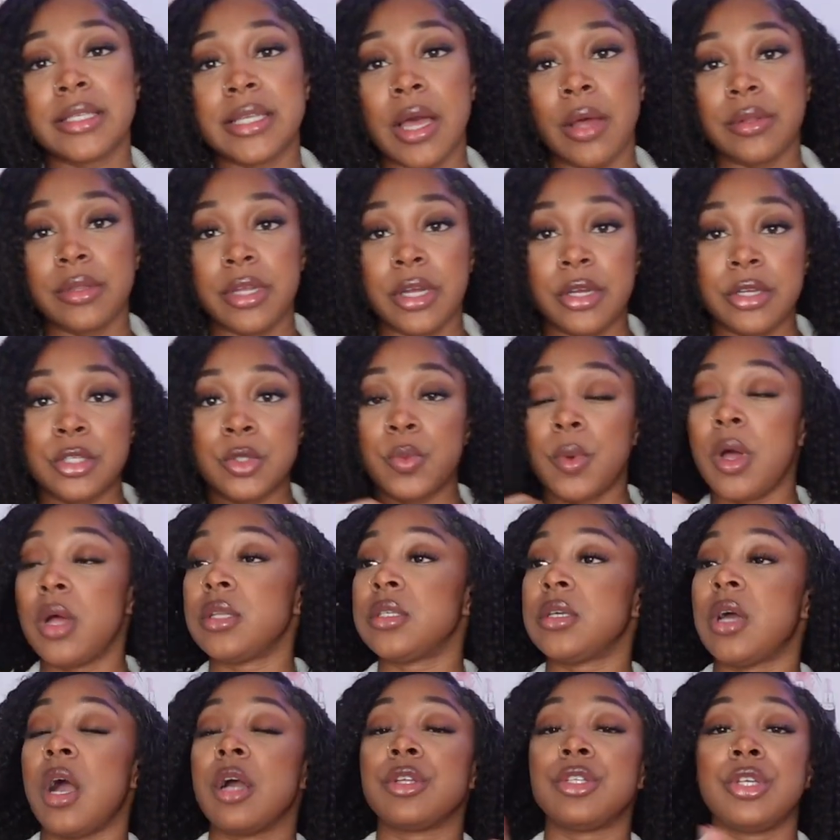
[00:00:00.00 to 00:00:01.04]
out there as well.
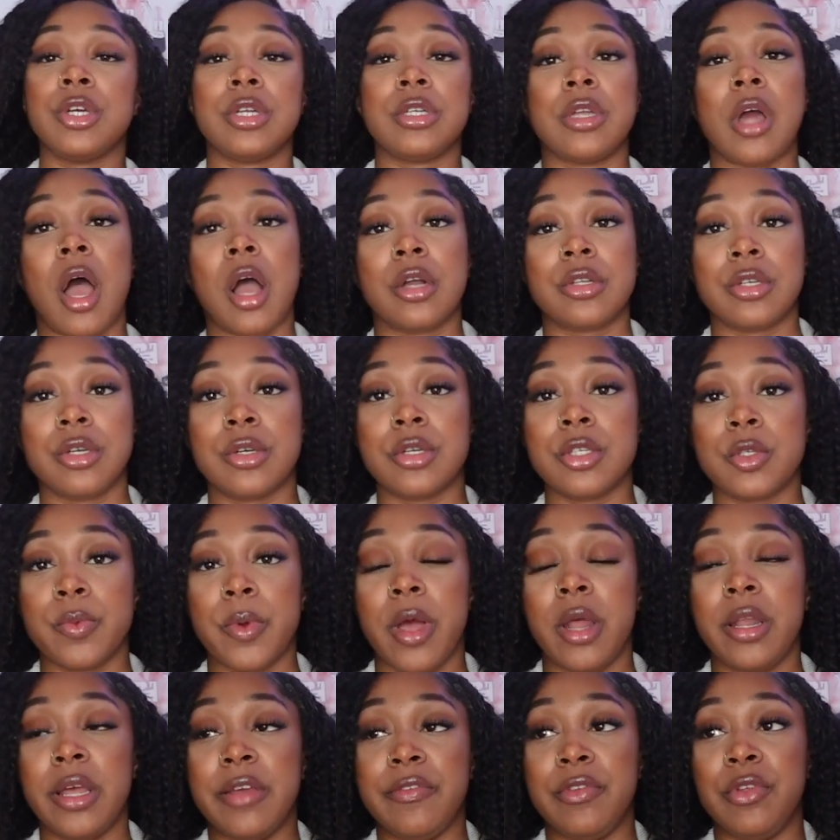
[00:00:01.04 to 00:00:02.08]
Talk to your doctor as
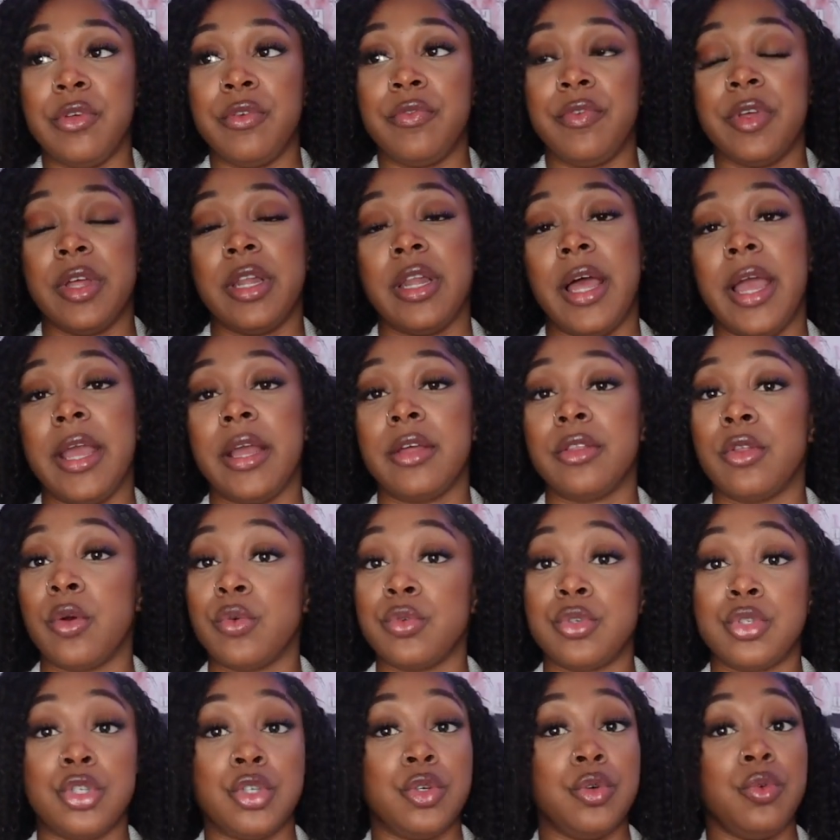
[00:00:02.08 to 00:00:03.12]
well if you feel like
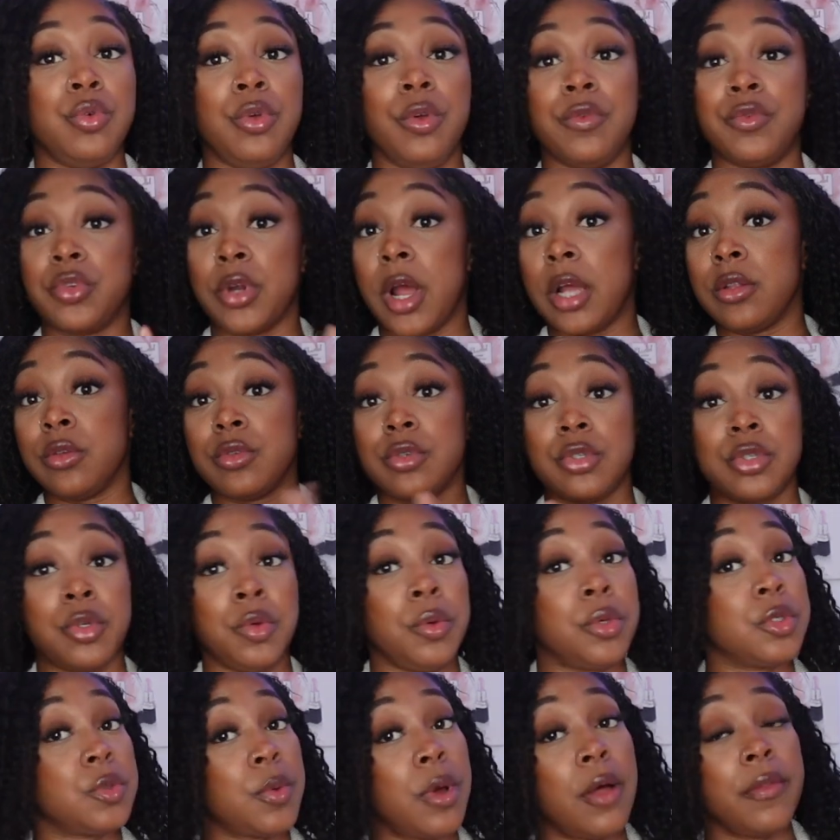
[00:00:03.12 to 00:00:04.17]
those two, you've tried those
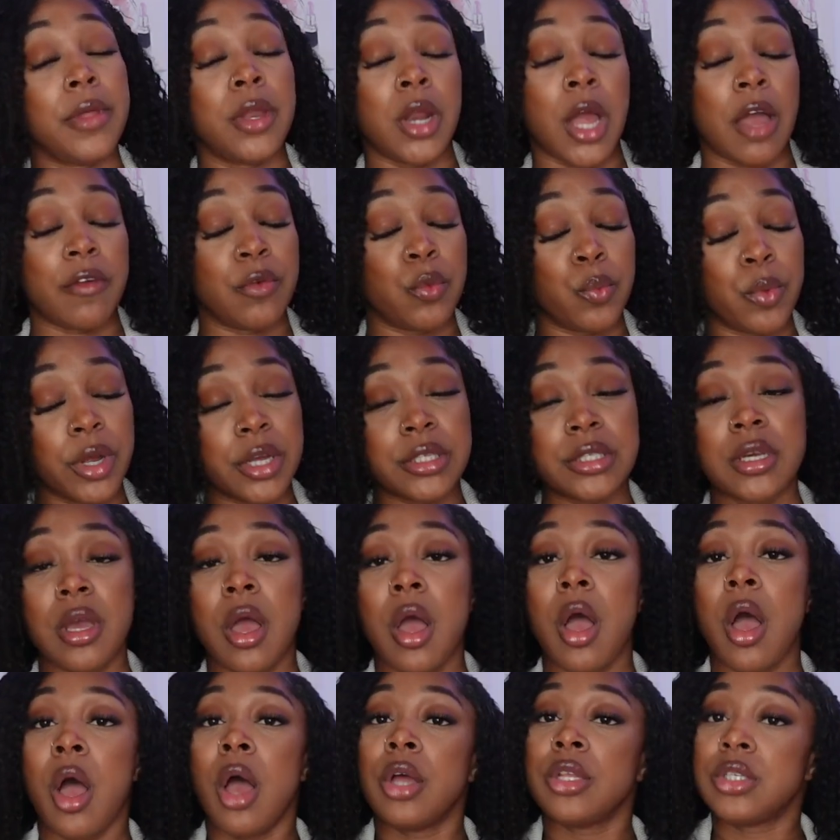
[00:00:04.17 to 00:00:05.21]
two as well and they haven't worked.
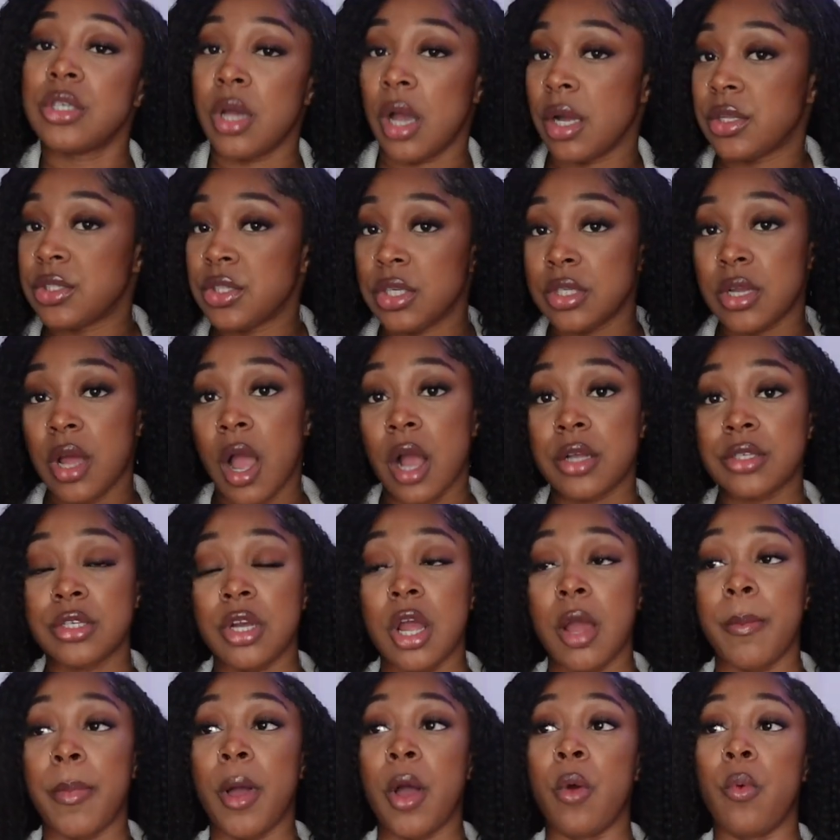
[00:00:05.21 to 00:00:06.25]
Talk to your doctor
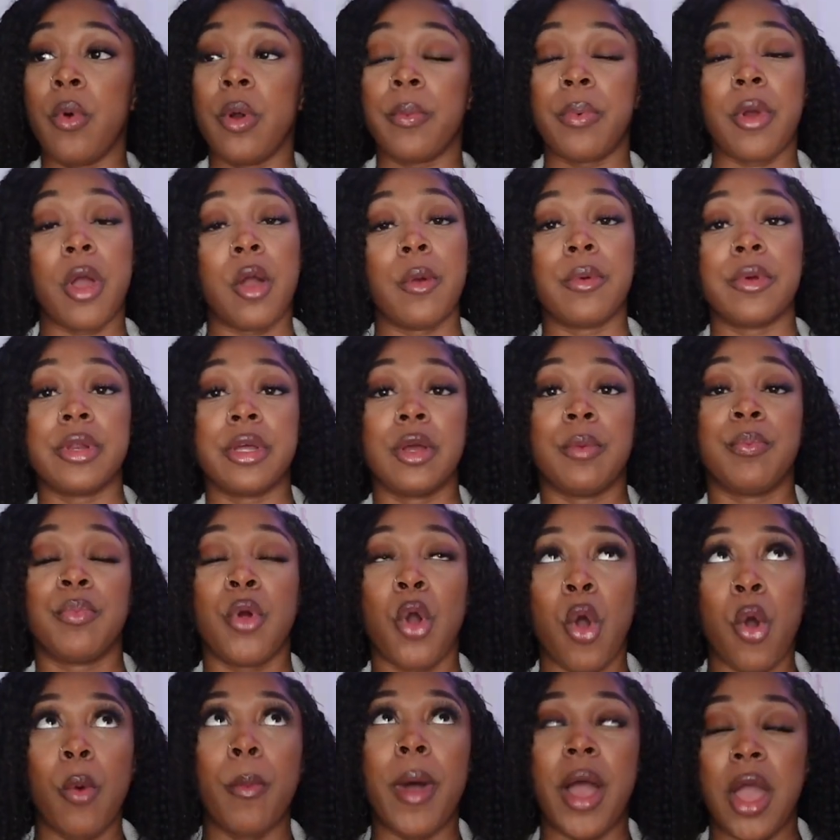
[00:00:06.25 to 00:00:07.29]
about what
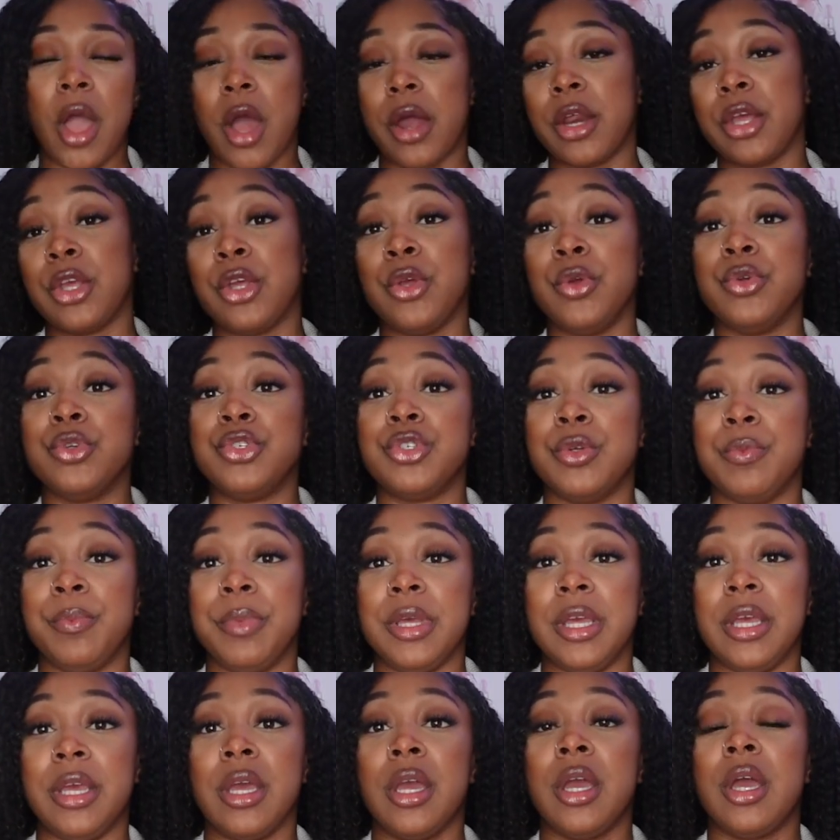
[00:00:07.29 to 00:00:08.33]
probiotic you should
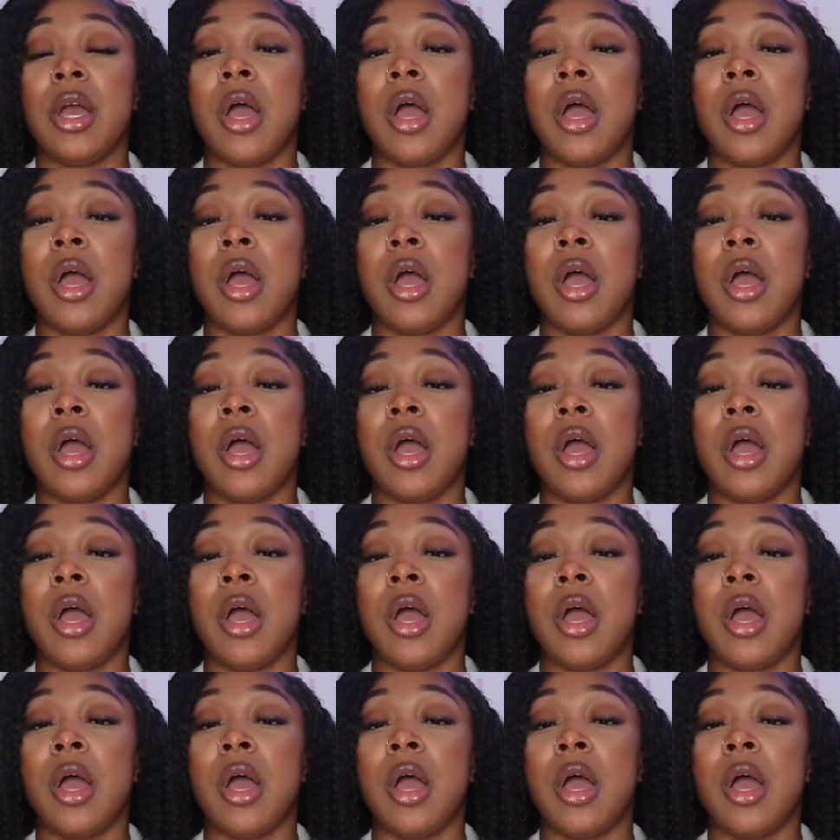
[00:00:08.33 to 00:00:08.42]
be